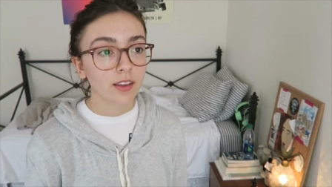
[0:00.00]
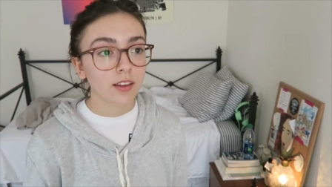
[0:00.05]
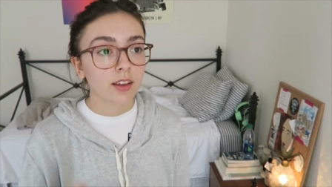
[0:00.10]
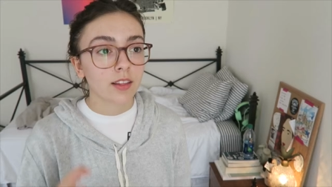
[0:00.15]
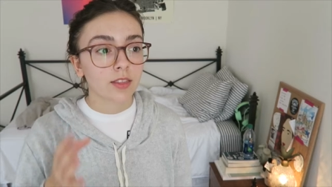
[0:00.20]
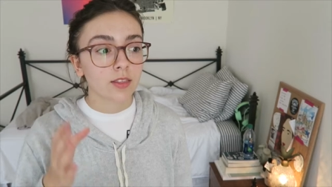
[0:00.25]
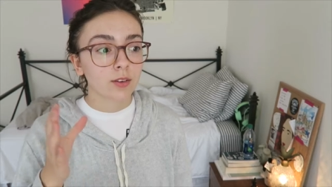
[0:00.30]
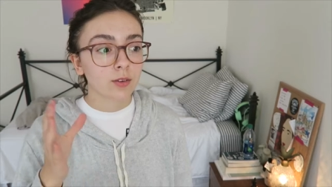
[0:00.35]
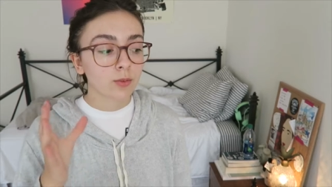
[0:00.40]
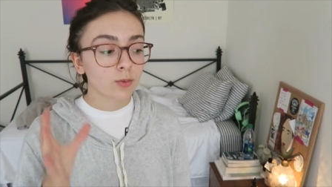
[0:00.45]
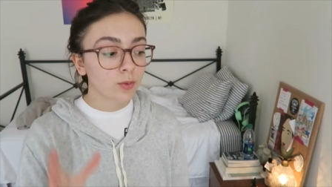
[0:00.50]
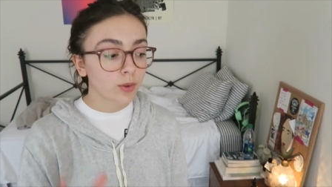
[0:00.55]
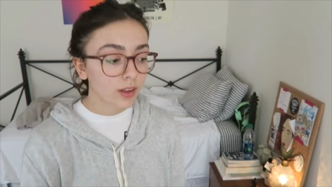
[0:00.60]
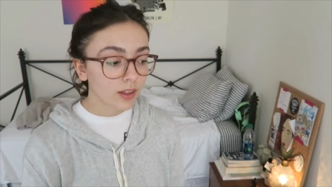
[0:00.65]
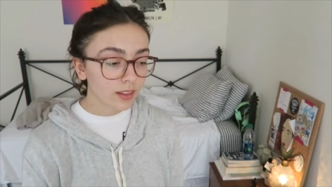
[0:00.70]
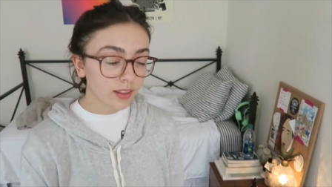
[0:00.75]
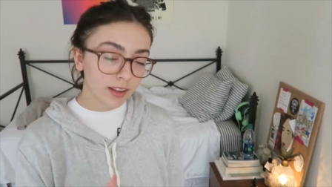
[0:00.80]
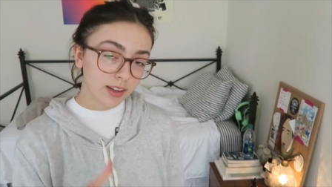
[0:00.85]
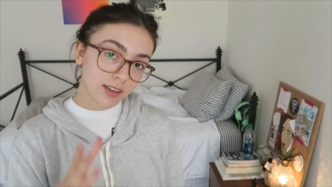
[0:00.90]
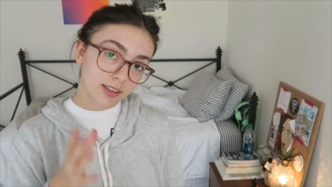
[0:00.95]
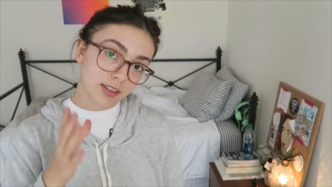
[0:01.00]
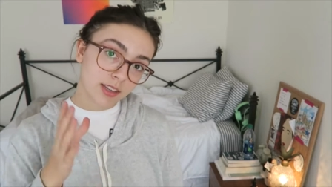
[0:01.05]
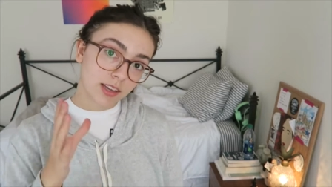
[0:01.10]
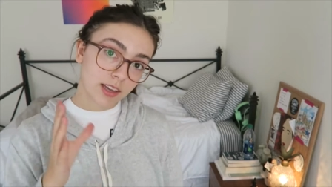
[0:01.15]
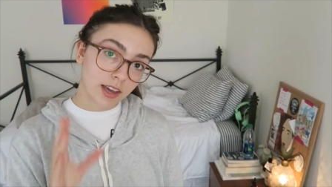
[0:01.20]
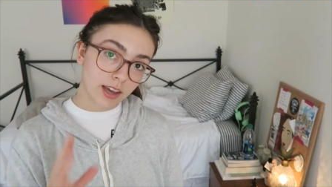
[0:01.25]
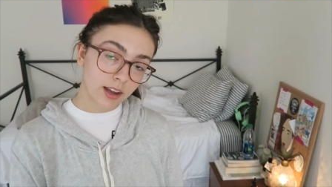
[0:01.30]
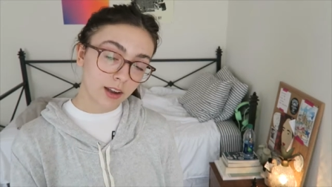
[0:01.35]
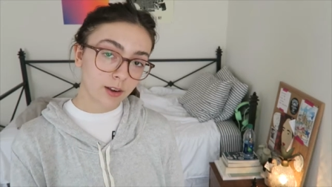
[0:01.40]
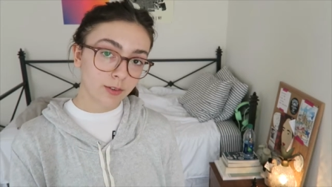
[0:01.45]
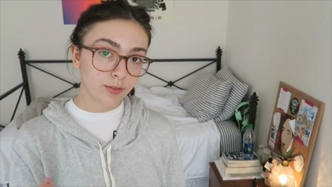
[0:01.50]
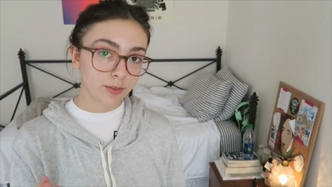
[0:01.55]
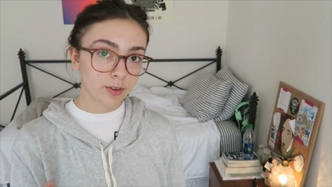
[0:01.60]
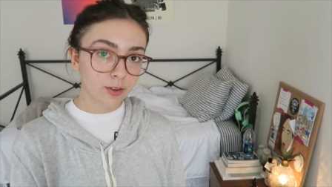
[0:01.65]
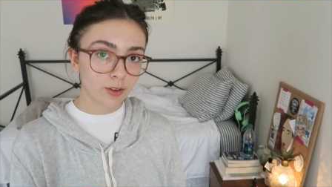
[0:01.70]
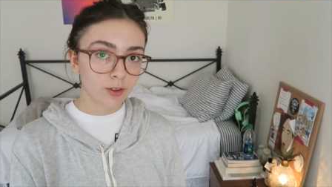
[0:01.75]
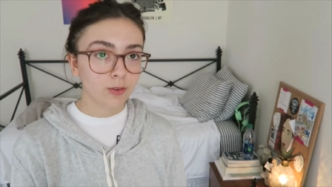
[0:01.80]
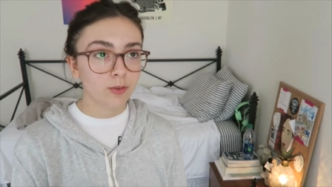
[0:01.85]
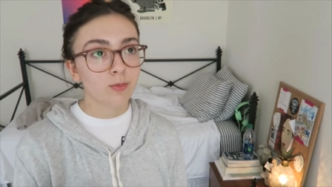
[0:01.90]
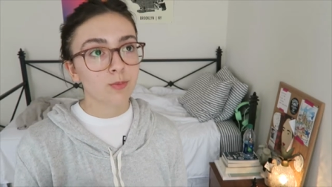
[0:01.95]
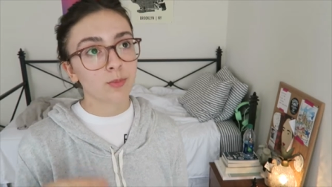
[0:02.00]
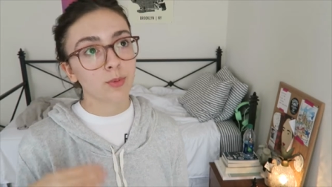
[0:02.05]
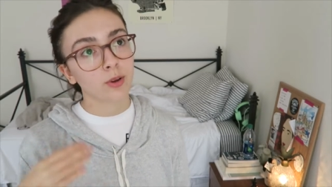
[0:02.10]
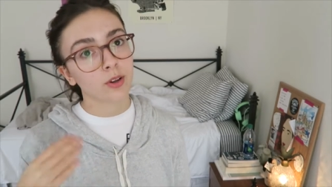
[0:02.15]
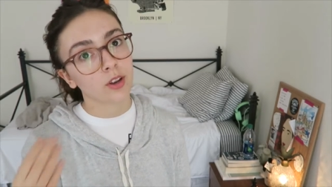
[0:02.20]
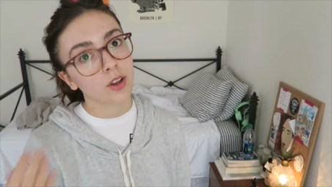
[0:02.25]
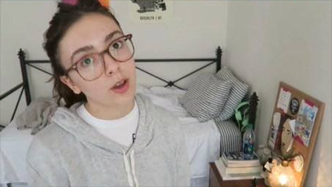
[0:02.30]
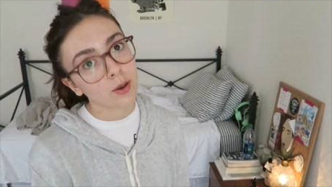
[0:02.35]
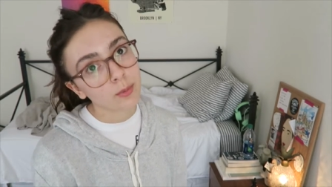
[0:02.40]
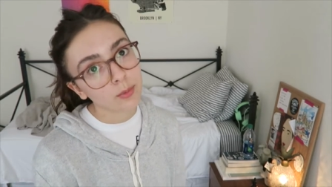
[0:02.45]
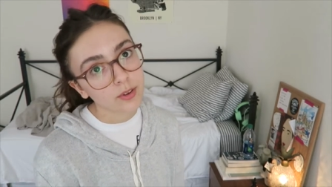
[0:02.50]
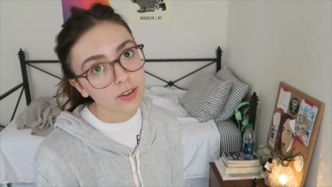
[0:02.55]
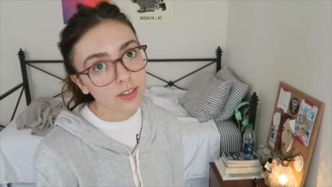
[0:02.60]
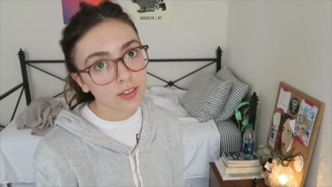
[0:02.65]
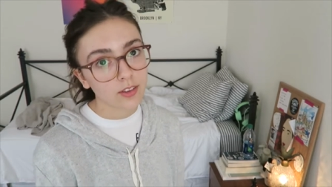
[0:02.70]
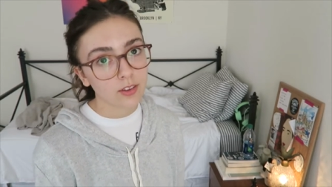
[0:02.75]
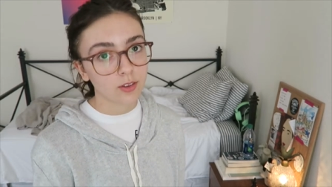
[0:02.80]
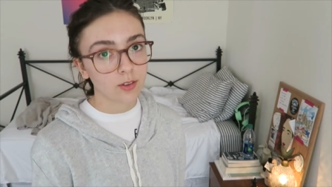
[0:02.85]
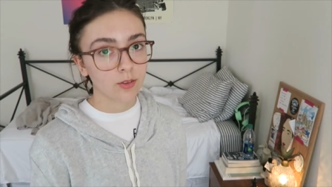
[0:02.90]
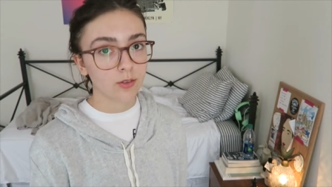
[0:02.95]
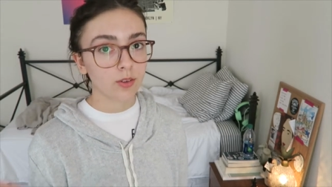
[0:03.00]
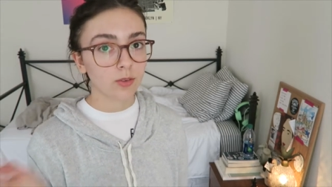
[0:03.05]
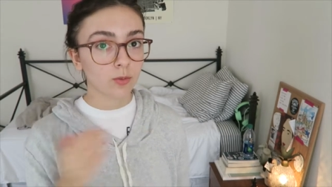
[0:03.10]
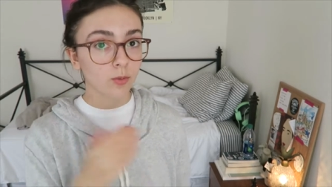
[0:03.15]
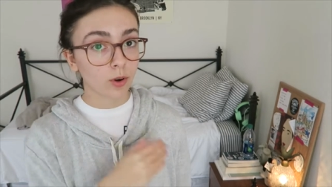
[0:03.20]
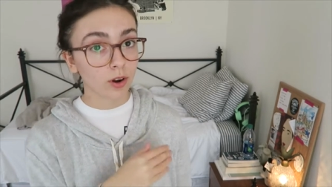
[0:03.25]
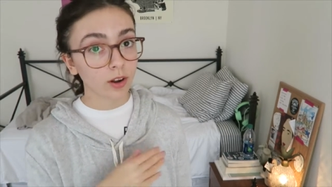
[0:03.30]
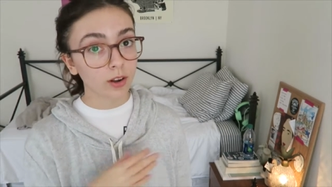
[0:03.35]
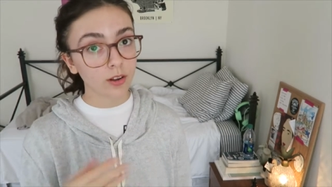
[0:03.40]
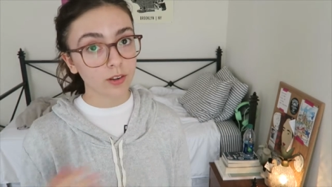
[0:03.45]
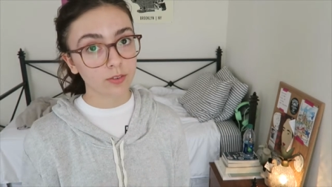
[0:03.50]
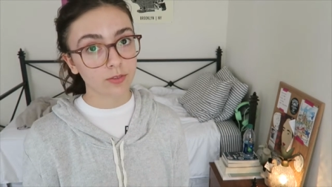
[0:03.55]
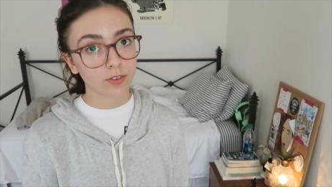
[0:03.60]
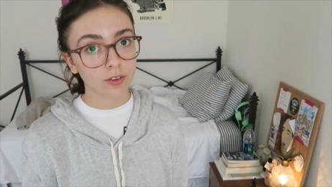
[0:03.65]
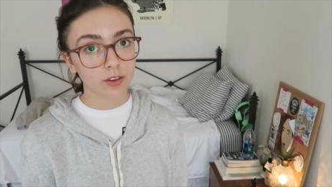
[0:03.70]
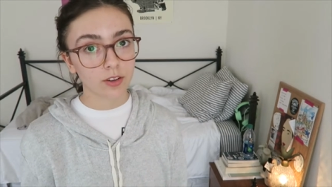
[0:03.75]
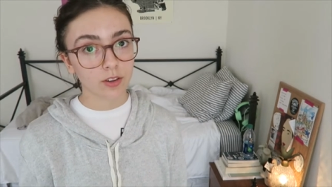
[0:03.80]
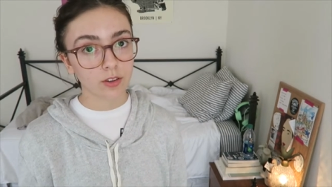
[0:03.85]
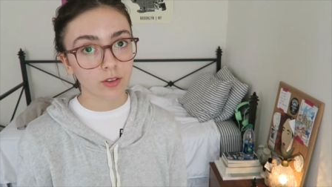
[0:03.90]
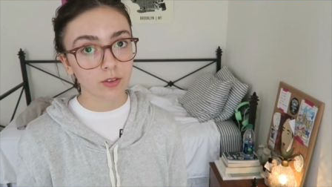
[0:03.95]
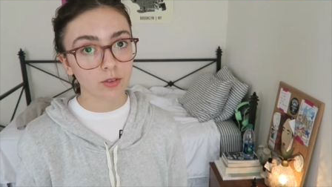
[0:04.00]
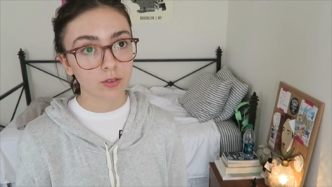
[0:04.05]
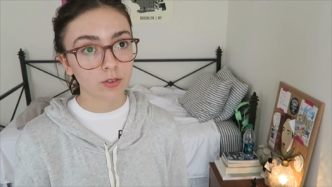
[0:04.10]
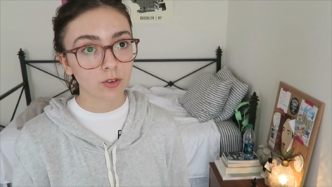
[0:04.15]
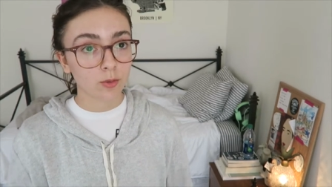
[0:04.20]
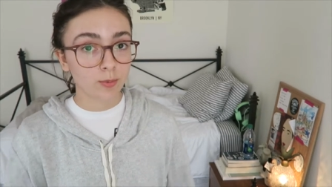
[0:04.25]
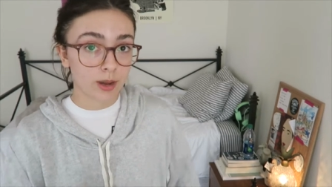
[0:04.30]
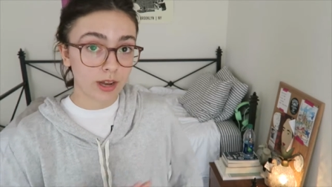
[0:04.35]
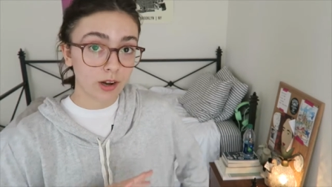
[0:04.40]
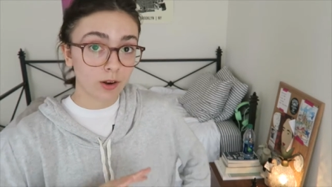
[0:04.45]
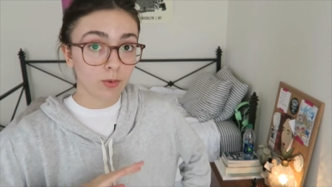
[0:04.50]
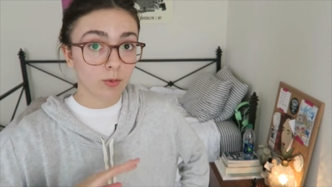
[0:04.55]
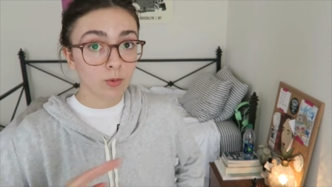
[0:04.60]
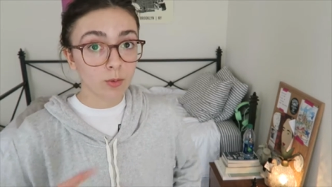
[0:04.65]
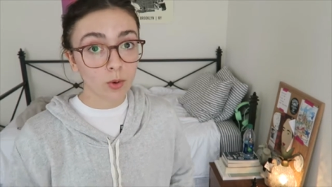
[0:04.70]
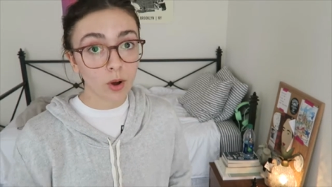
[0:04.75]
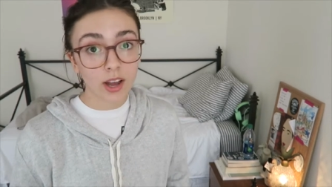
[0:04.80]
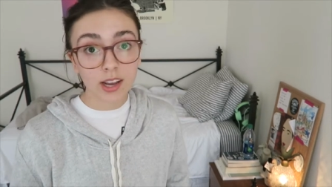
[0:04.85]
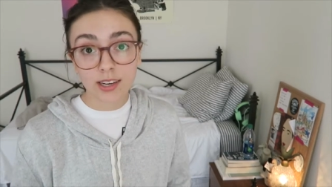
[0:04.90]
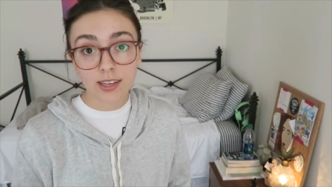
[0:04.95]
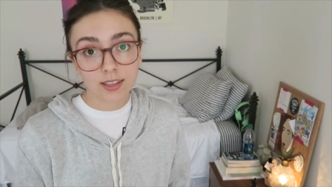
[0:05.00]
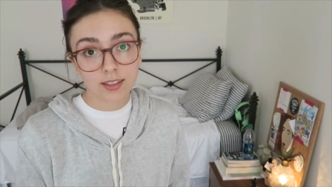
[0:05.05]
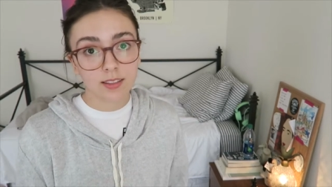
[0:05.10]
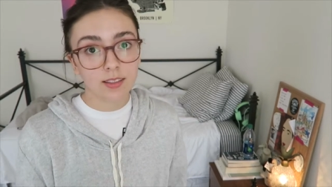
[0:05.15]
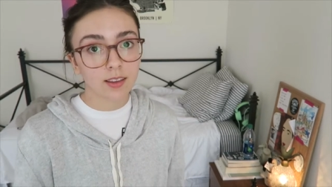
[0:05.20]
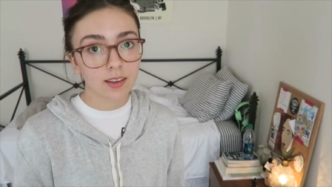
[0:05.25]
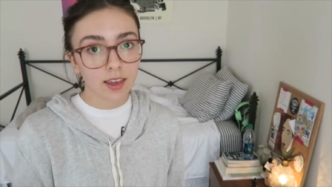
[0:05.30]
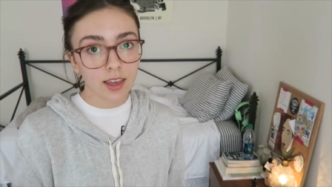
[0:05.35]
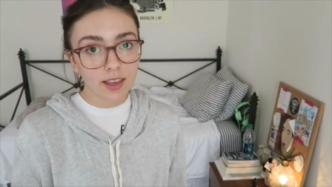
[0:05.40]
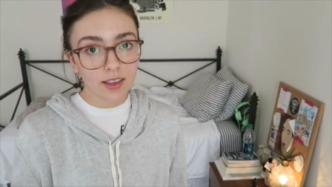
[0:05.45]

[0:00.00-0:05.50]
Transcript: yet they're willing to care for you and put up with you and work for you no matter what the